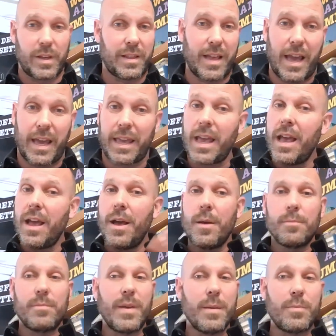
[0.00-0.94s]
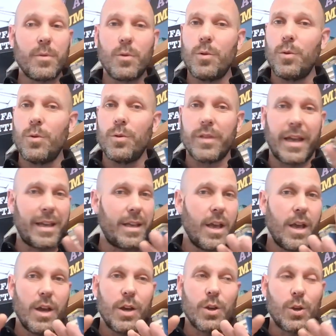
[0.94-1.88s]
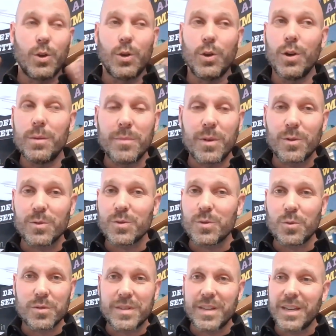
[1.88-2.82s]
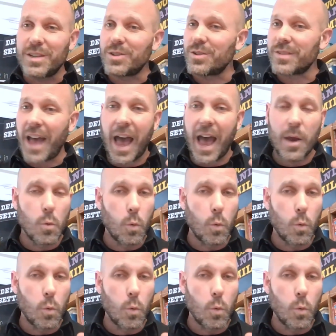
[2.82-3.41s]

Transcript: Like people who like good middle school teachers, I